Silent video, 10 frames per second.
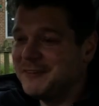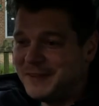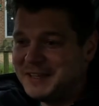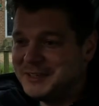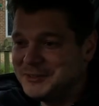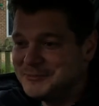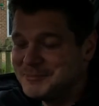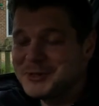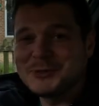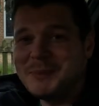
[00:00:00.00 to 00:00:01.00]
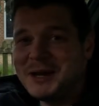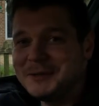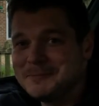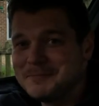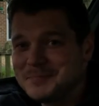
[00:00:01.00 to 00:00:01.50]
Thank you,
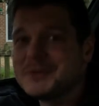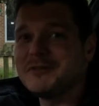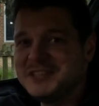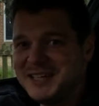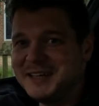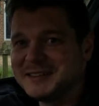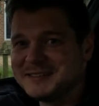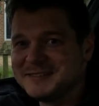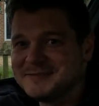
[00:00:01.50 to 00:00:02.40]
goodbye, do widzenia.